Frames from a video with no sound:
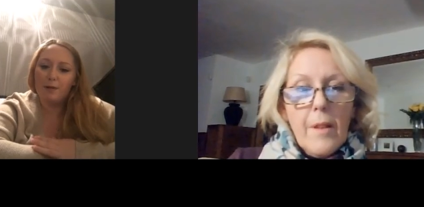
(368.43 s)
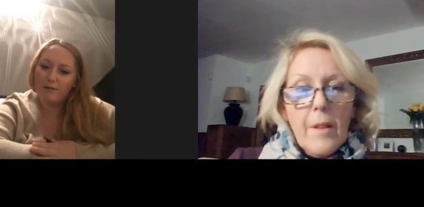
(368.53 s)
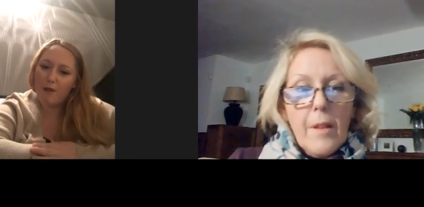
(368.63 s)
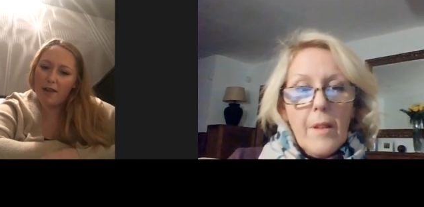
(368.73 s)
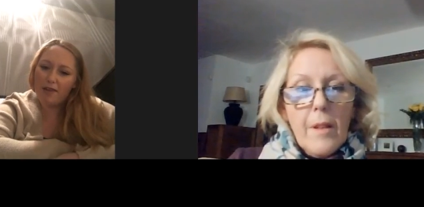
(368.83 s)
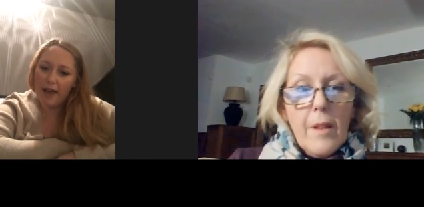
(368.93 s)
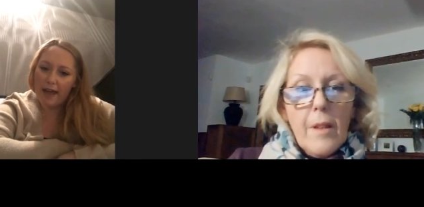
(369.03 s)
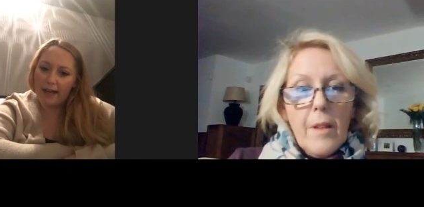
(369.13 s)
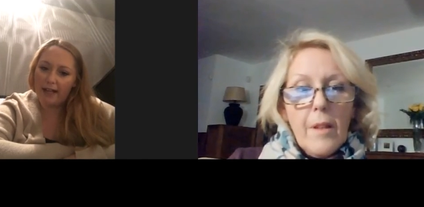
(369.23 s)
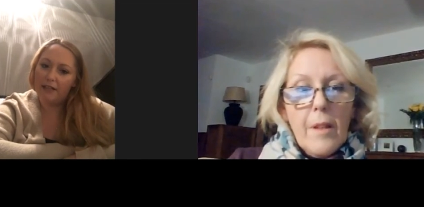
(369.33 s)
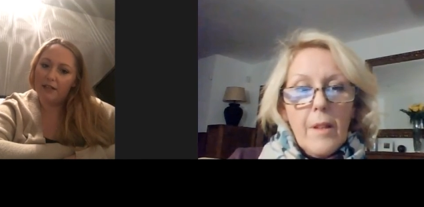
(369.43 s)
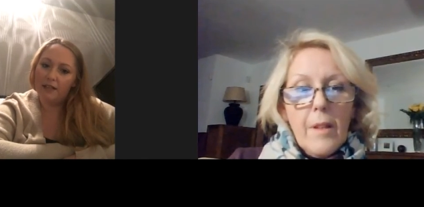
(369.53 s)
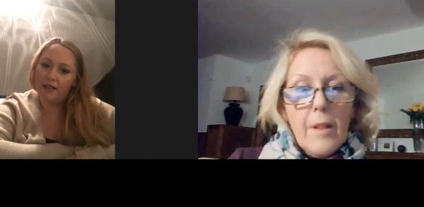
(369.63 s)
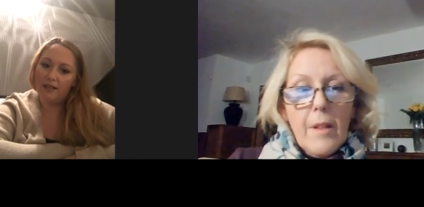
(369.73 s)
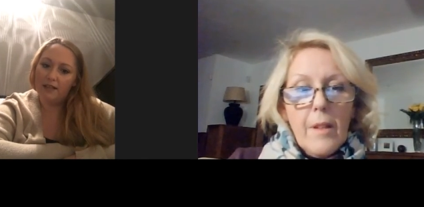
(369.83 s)
Speaker 1: the right thing
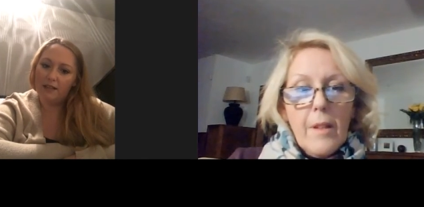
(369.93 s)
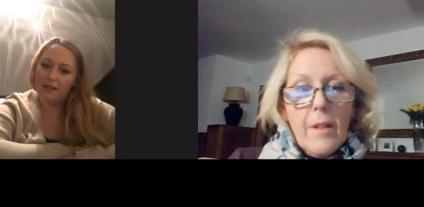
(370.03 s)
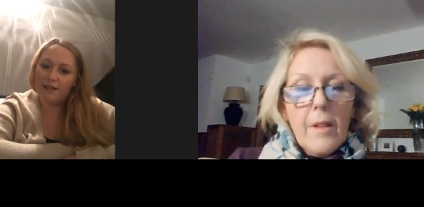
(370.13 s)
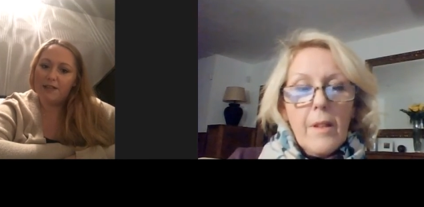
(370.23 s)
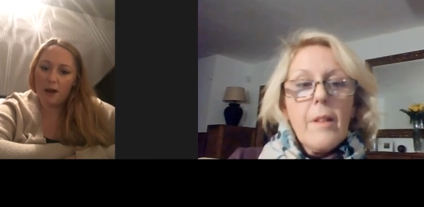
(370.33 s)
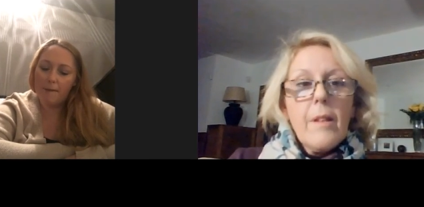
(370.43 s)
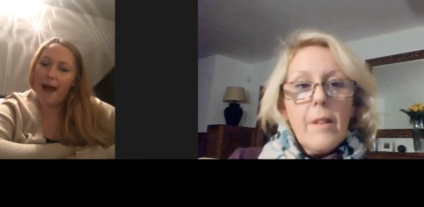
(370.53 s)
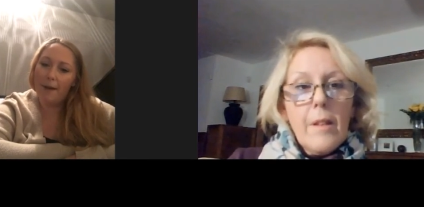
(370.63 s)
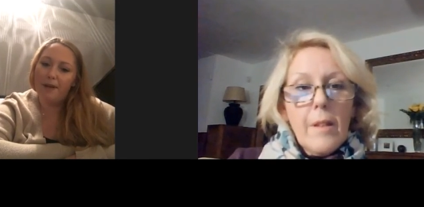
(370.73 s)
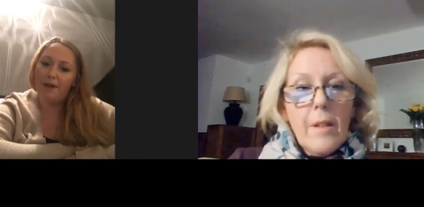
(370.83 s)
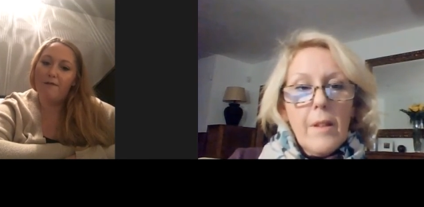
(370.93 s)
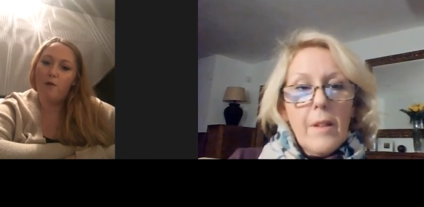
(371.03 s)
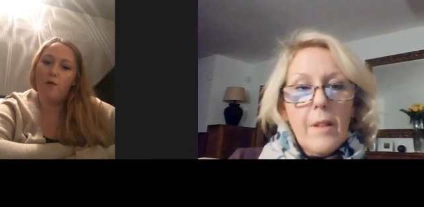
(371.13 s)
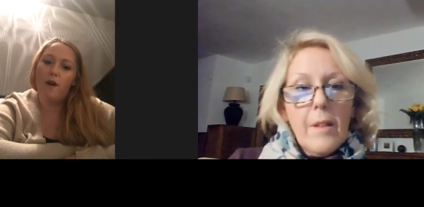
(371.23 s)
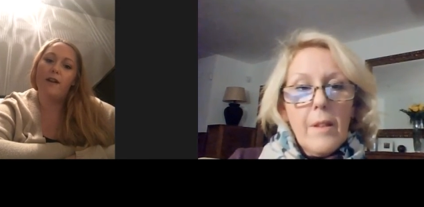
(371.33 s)
because i'm happier
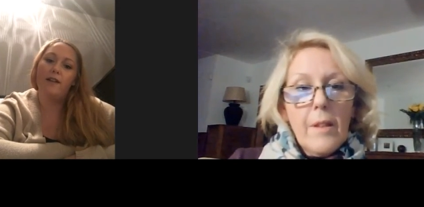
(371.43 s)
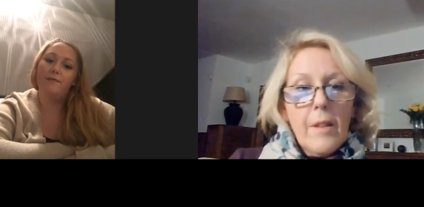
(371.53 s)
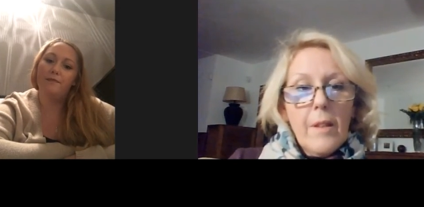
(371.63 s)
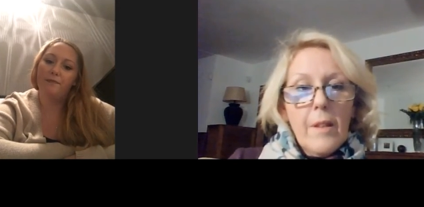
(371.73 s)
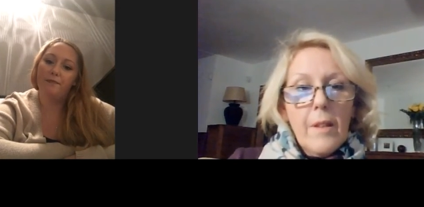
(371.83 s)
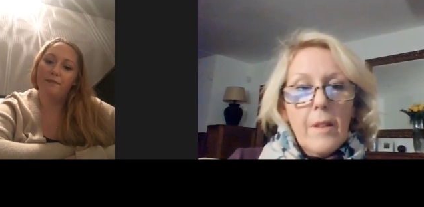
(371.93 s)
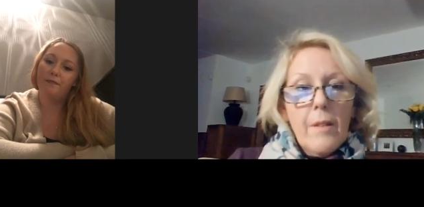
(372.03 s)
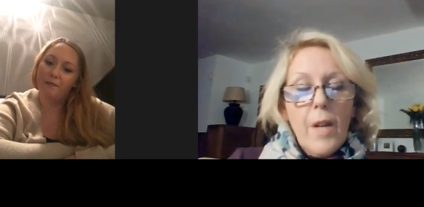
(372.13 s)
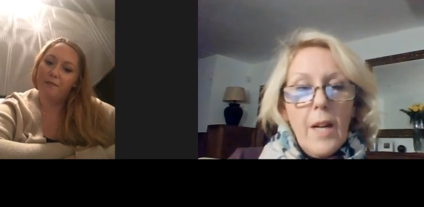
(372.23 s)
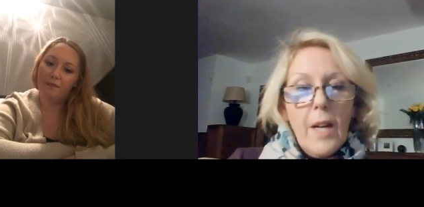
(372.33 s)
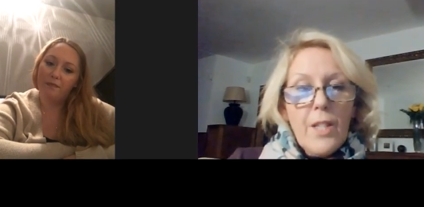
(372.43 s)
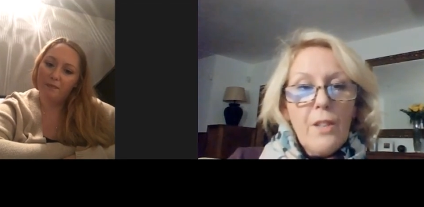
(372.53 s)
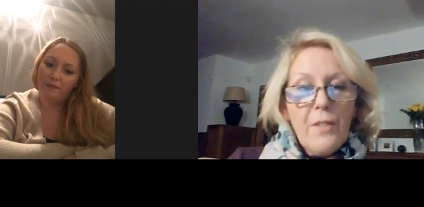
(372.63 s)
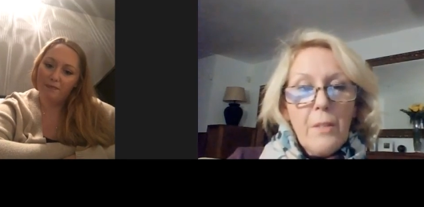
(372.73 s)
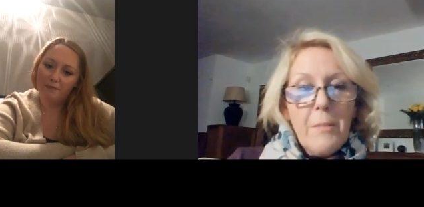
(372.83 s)
for it
Speaker 2: right so
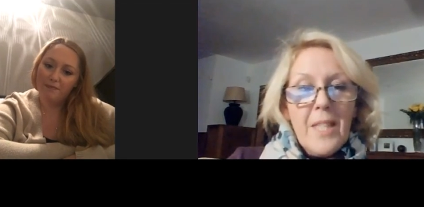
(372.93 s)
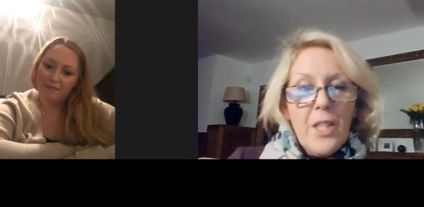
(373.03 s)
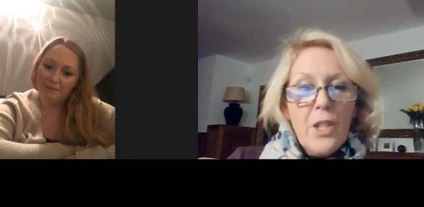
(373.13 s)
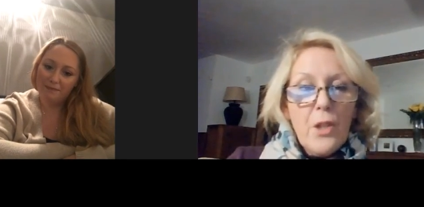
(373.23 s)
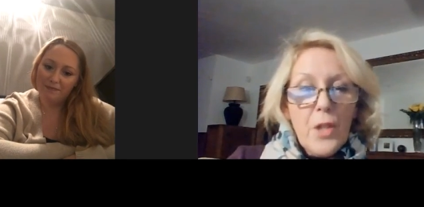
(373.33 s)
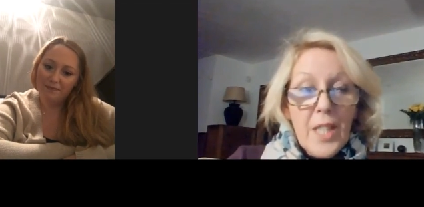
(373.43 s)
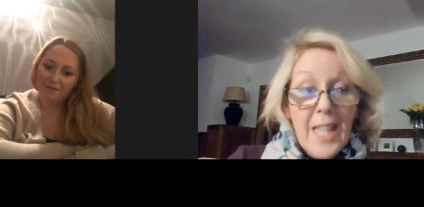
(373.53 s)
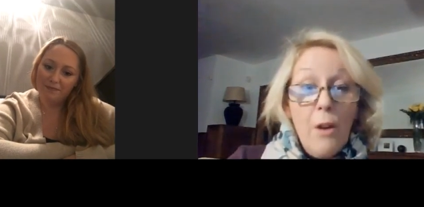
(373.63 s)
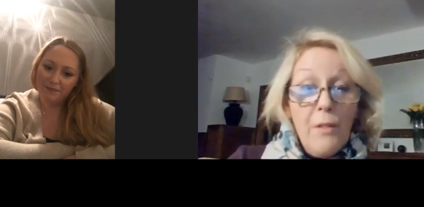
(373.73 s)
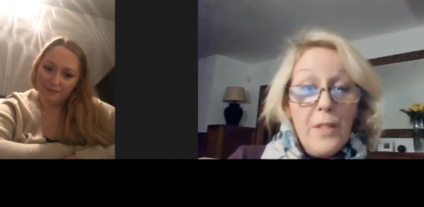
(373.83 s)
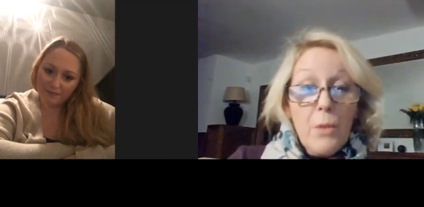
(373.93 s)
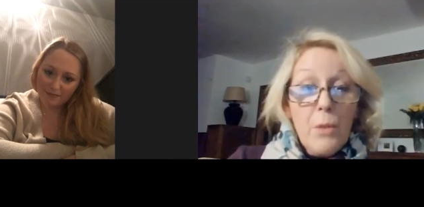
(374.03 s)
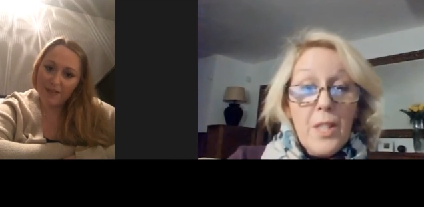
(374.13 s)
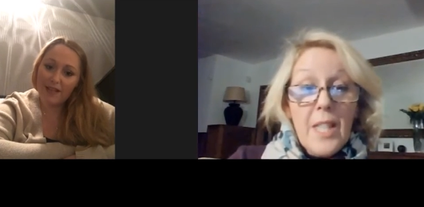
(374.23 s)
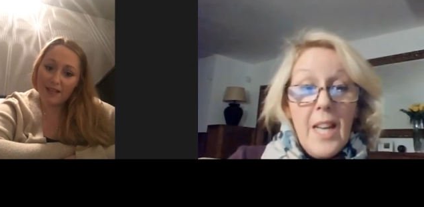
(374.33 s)
you've committed to yourself is
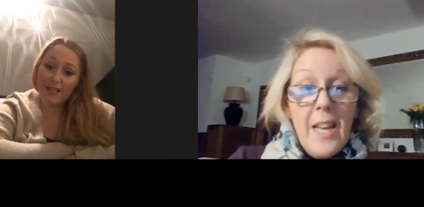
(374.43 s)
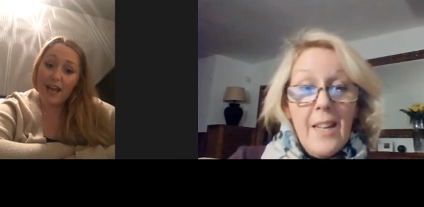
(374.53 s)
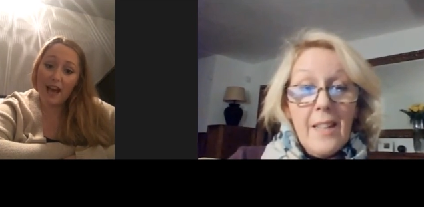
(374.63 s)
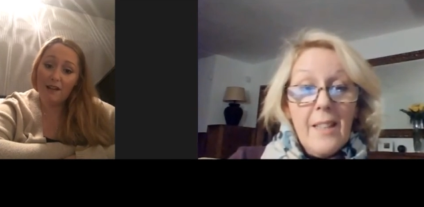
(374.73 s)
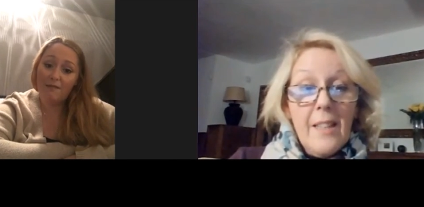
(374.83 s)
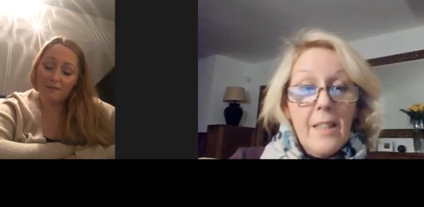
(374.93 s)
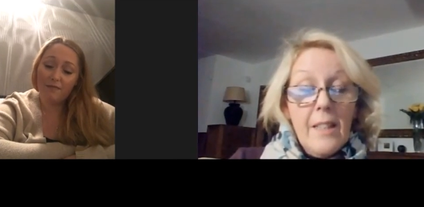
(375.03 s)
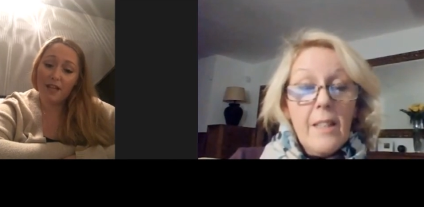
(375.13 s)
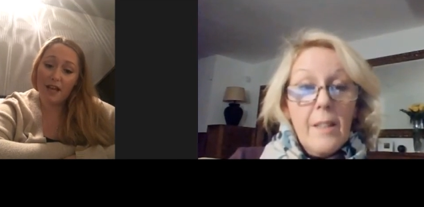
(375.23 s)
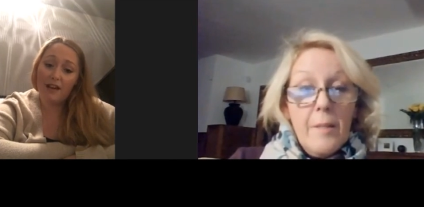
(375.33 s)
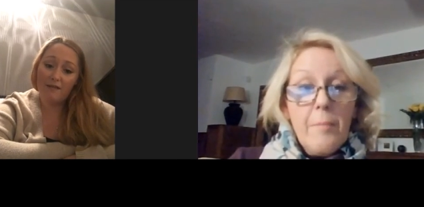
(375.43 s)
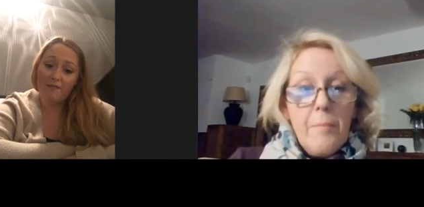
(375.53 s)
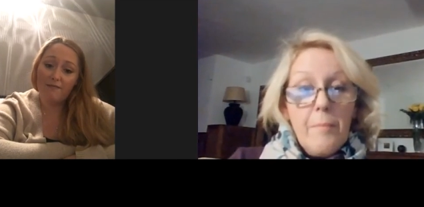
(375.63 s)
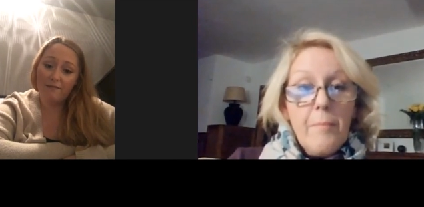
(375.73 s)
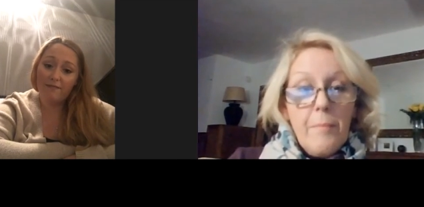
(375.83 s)
what you're saying
Speaker 1: yeah,
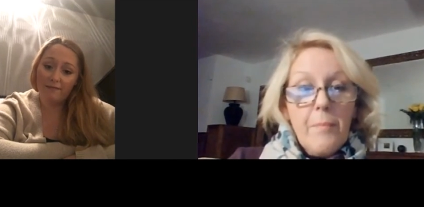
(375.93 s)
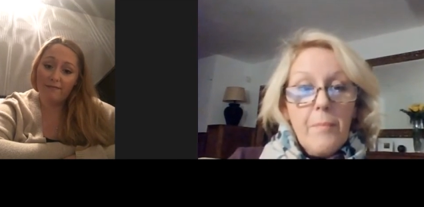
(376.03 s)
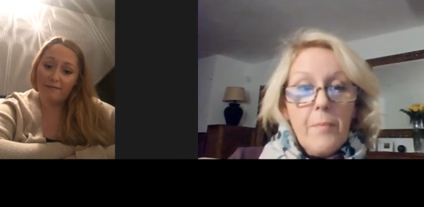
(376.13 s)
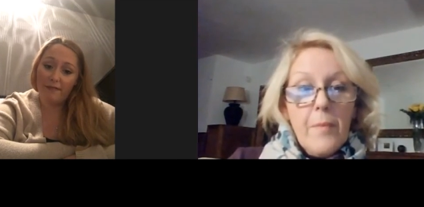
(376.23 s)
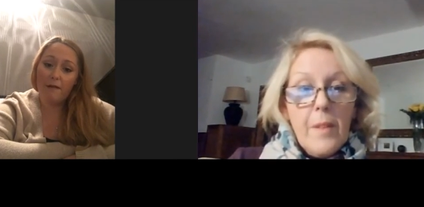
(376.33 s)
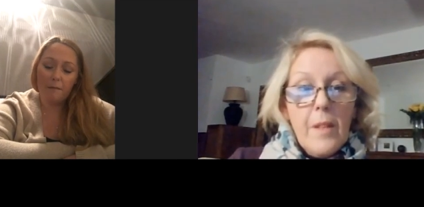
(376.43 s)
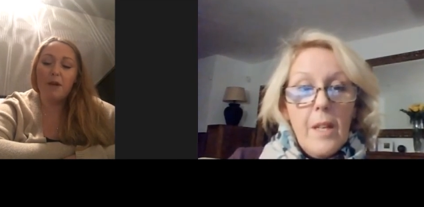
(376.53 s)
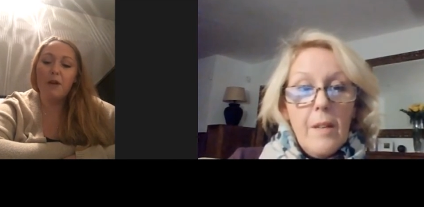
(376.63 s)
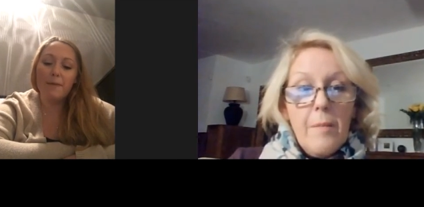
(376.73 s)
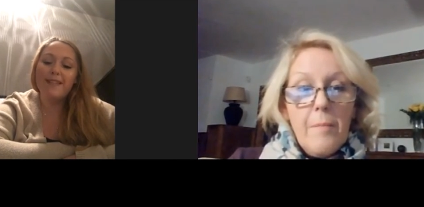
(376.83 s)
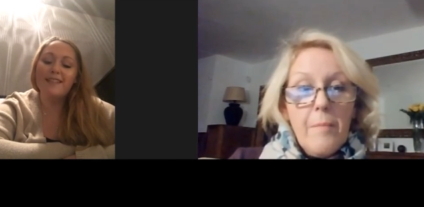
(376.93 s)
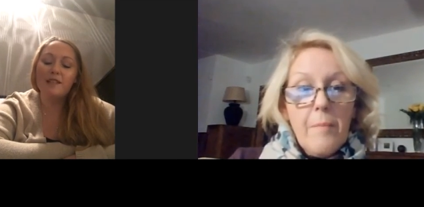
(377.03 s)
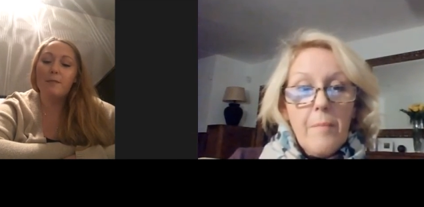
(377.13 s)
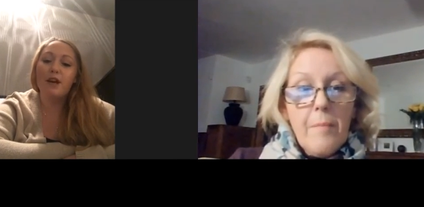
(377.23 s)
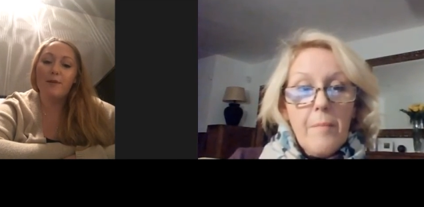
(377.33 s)
I'm committed
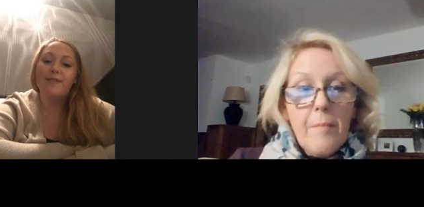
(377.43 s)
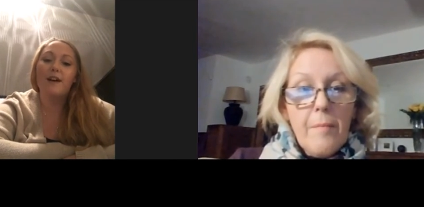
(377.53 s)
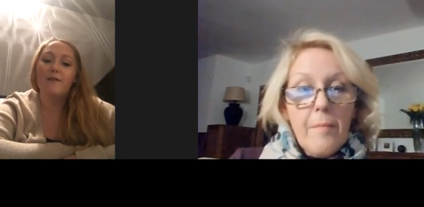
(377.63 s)
to my own self